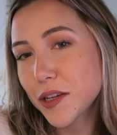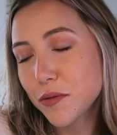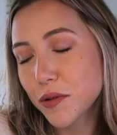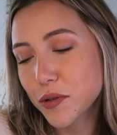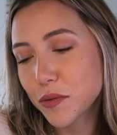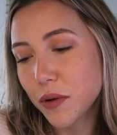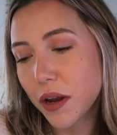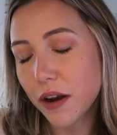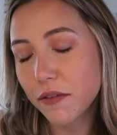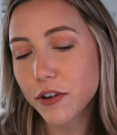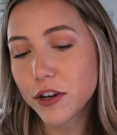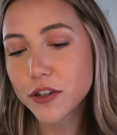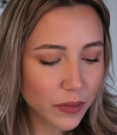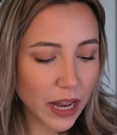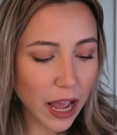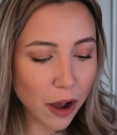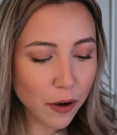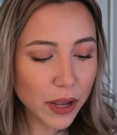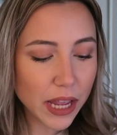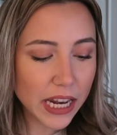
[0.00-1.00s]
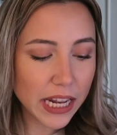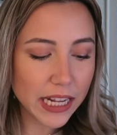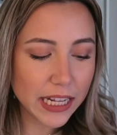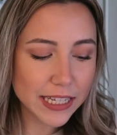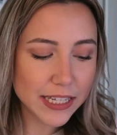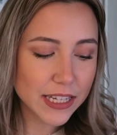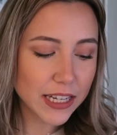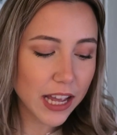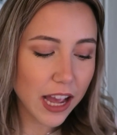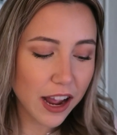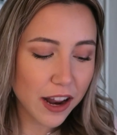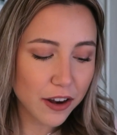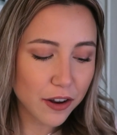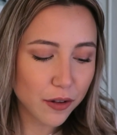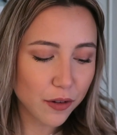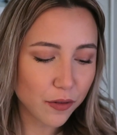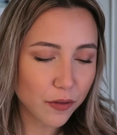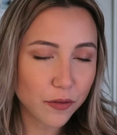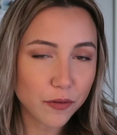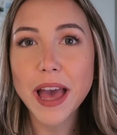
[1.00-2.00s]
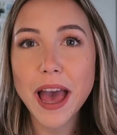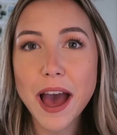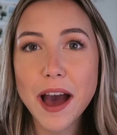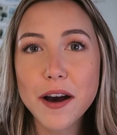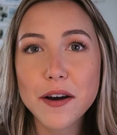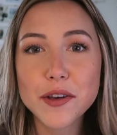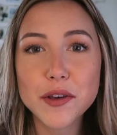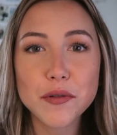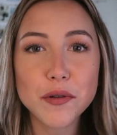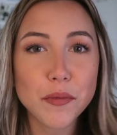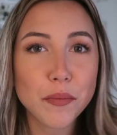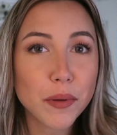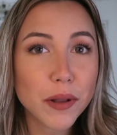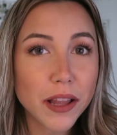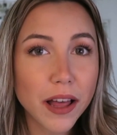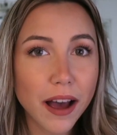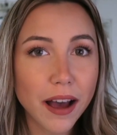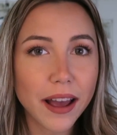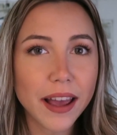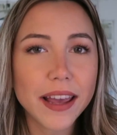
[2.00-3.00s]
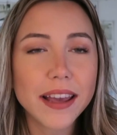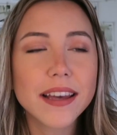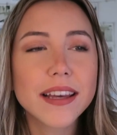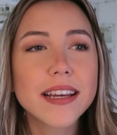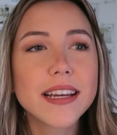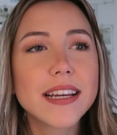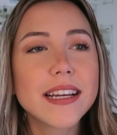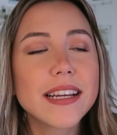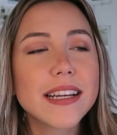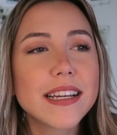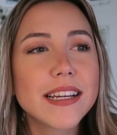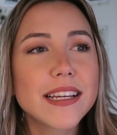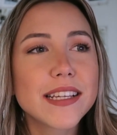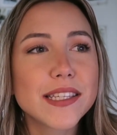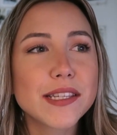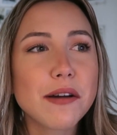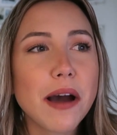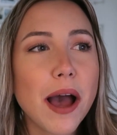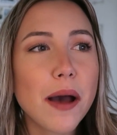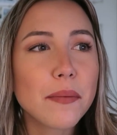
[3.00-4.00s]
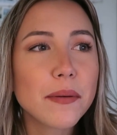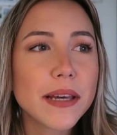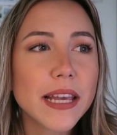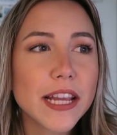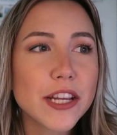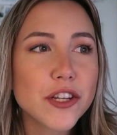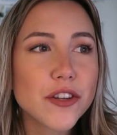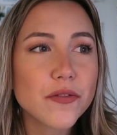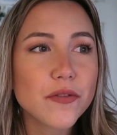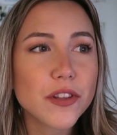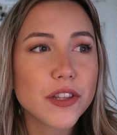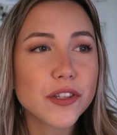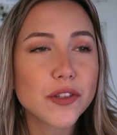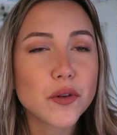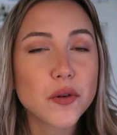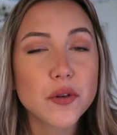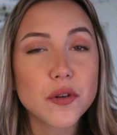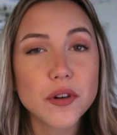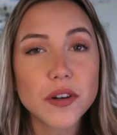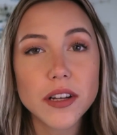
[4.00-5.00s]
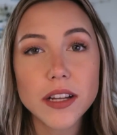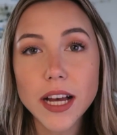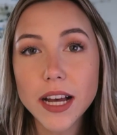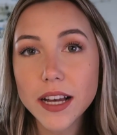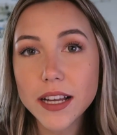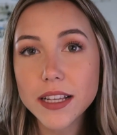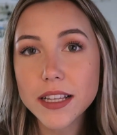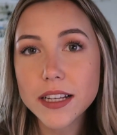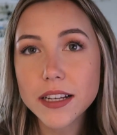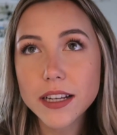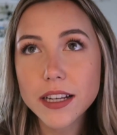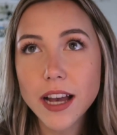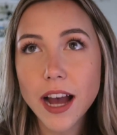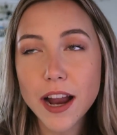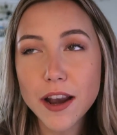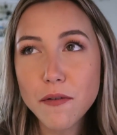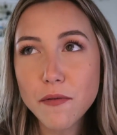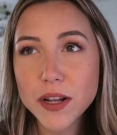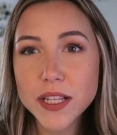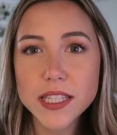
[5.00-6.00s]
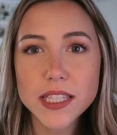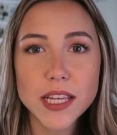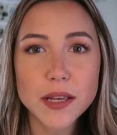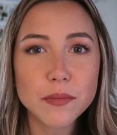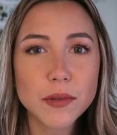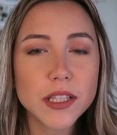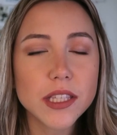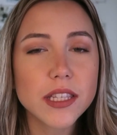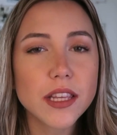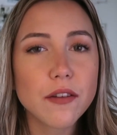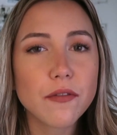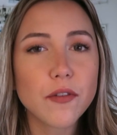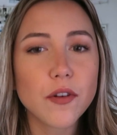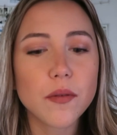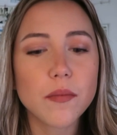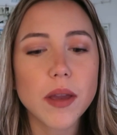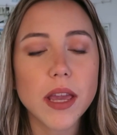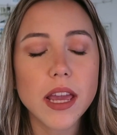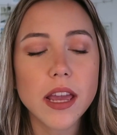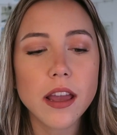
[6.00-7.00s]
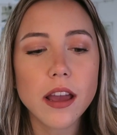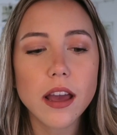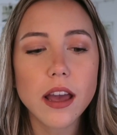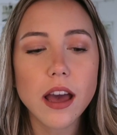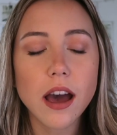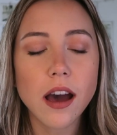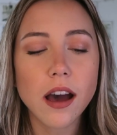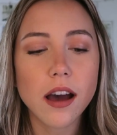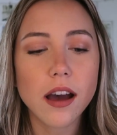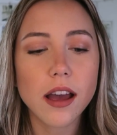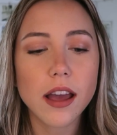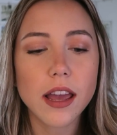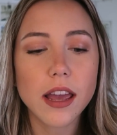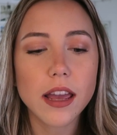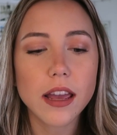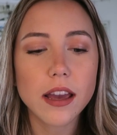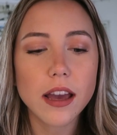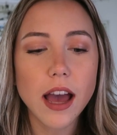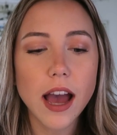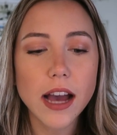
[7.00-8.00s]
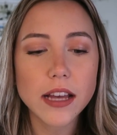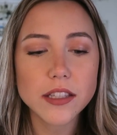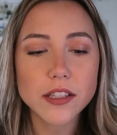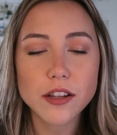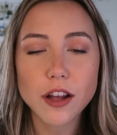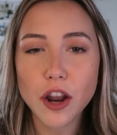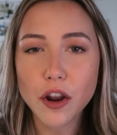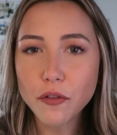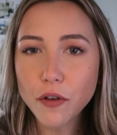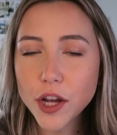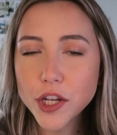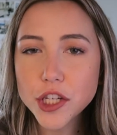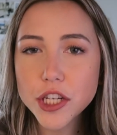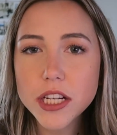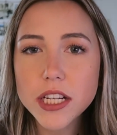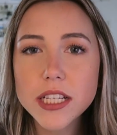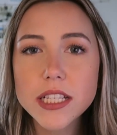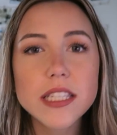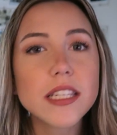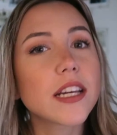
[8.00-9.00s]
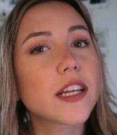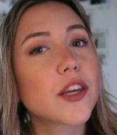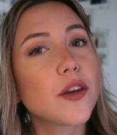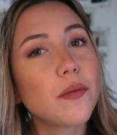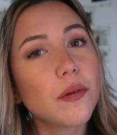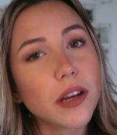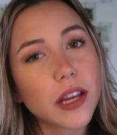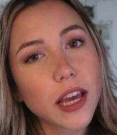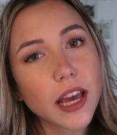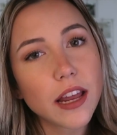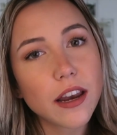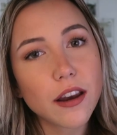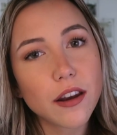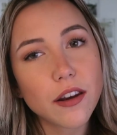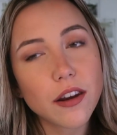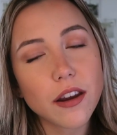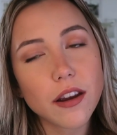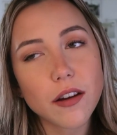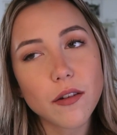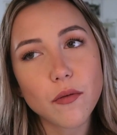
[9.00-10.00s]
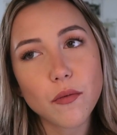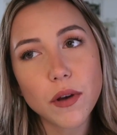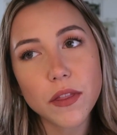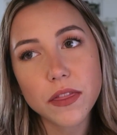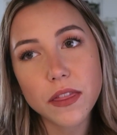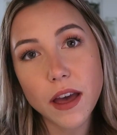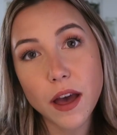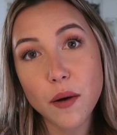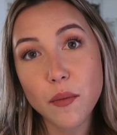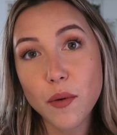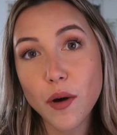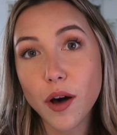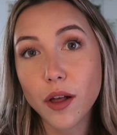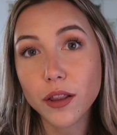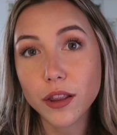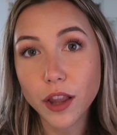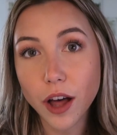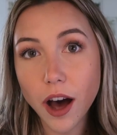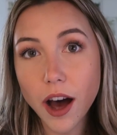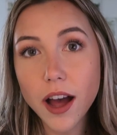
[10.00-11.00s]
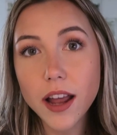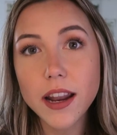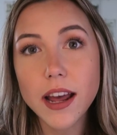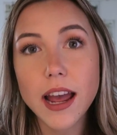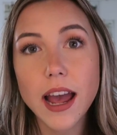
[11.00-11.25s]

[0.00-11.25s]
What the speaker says: It was whatever. Now getting into kind of how you apply. So application for the school kind of went seamlessly for me. I asked a lot of questions. I communicated with them a lot.